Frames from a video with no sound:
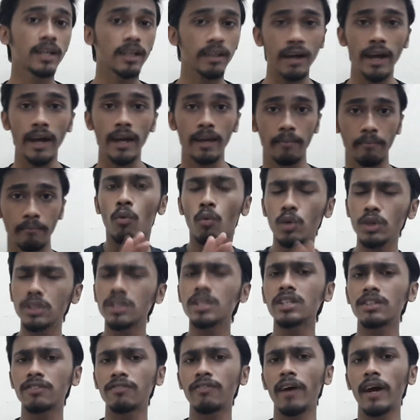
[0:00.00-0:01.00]
time, which
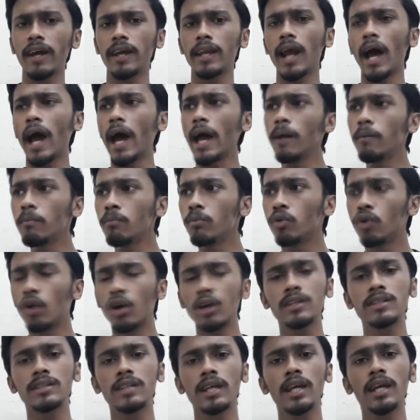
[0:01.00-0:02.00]
is fine. I am
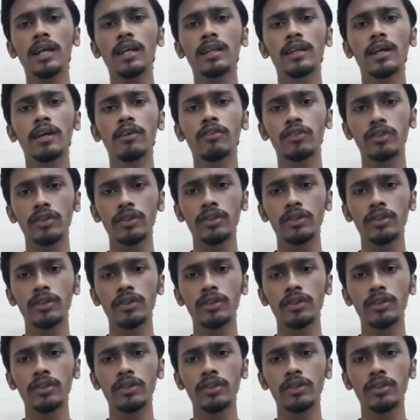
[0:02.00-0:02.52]
not saying that